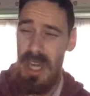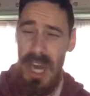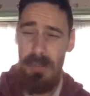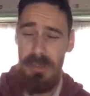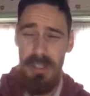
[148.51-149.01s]

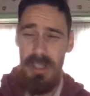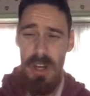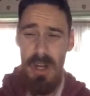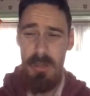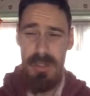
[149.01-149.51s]
Absolutely
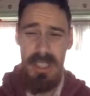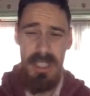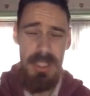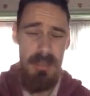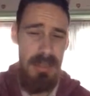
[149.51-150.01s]
horrible
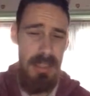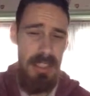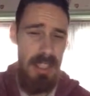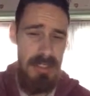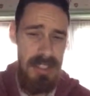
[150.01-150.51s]
tackling.
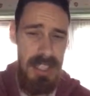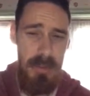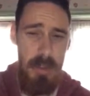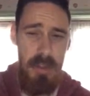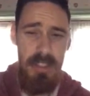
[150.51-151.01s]
As I say,
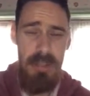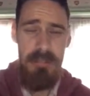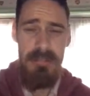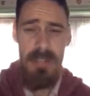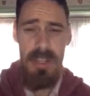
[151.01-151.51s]
we wish
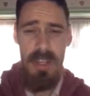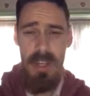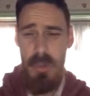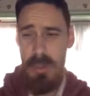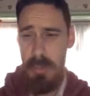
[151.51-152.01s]
him
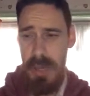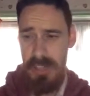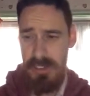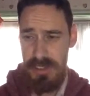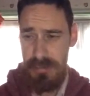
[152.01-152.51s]
all the
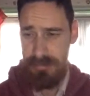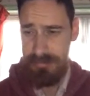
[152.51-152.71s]
best.